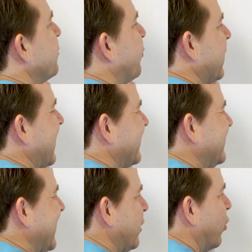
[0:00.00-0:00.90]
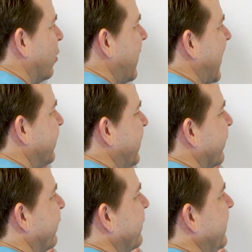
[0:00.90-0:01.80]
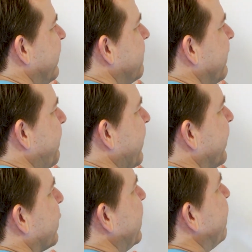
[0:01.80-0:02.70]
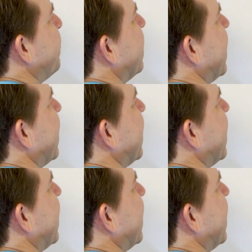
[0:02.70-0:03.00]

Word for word: you pull out a single out of here. So these, this pair of threes, you pull